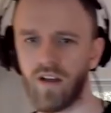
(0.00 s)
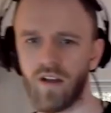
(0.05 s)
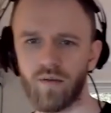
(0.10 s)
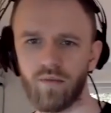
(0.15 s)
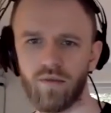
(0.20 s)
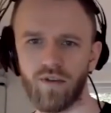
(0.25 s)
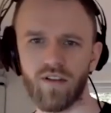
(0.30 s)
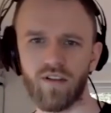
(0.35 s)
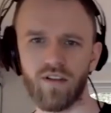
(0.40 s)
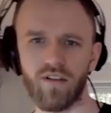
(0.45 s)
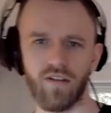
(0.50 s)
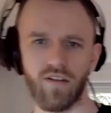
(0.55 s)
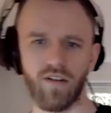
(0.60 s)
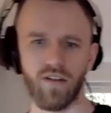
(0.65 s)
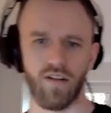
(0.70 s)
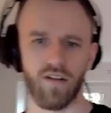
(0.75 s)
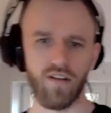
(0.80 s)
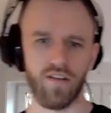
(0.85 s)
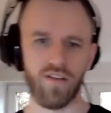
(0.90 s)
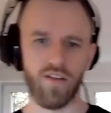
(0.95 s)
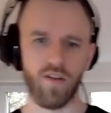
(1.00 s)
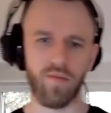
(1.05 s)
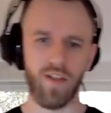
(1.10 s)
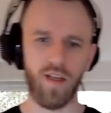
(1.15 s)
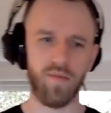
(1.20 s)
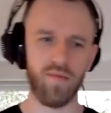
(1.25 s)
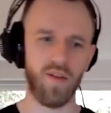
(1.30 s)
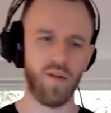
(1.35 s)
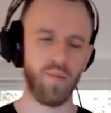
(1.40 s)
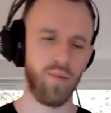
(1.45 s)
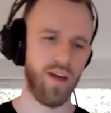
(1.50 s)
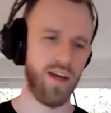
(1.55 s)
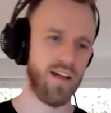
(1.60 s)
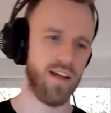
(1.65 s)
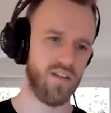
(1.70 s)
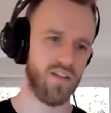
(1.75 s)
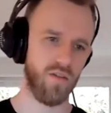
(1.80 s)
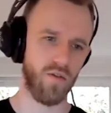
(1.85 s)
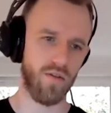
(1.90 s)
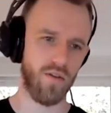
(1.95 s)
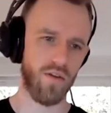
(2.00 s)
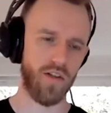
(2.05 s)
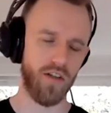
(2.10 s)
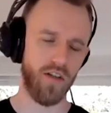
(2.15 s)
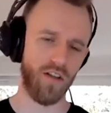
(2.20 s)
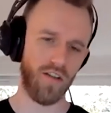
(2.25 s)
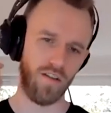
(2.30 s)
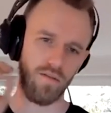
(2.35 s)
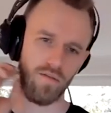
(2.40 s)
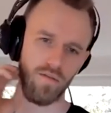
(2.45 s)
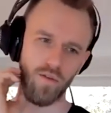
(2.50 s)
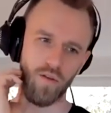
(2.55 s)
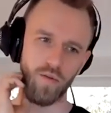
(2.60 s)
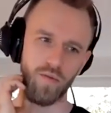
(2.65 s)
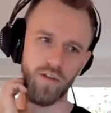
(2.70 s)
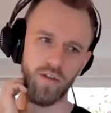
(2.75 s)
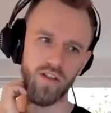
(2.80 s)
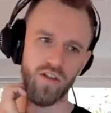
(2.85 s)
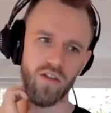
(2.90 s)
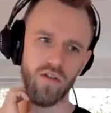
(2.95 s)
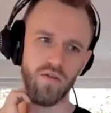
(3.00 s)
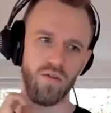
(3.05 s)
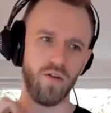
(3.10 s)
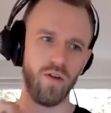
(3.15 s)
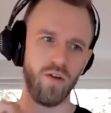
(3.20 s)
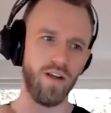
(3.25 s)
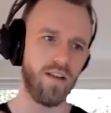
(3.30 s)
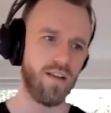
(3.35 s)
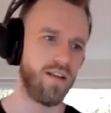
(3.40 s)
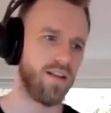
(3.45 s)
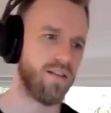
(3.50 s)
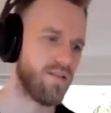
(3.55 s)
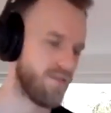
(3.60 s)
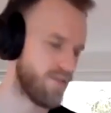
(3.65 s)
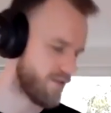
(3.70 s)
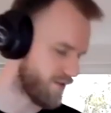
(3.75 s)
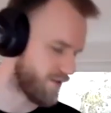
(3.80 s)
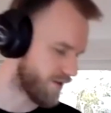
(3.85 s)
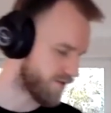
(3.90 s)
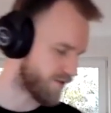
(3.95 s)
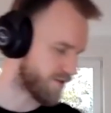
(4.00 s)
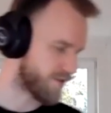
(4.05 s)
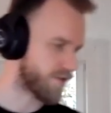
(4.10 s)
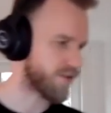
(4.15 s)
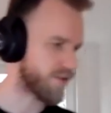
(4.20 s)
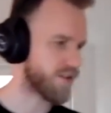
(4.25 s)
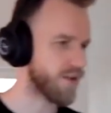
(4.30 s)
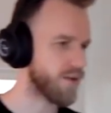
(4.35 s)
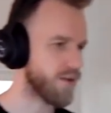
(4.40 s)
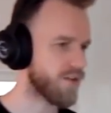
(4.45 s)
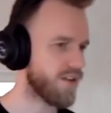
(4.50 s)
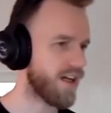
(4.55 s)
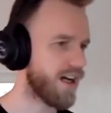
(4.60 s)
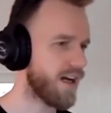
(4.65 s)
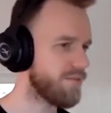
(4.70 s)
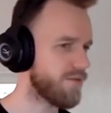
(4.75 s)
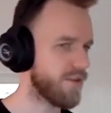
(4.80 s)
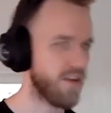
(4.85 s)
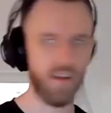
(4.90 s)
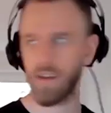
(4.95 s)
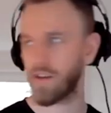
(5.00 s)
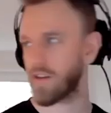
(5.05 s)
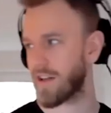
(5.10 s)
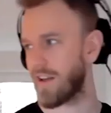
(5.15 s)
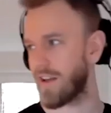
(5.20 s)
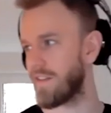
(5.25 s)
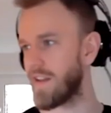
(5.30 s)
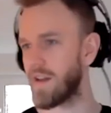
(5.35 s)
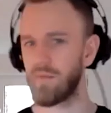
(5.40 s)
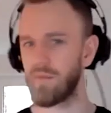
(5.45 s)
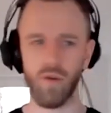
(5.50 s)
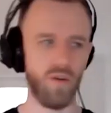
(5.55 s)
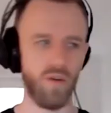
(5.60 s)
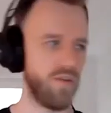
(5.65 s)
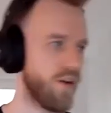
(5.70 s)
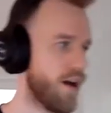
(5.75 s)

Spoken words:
But sometimes the pass or the shot in floorball is so quick that there's no time to look and then move.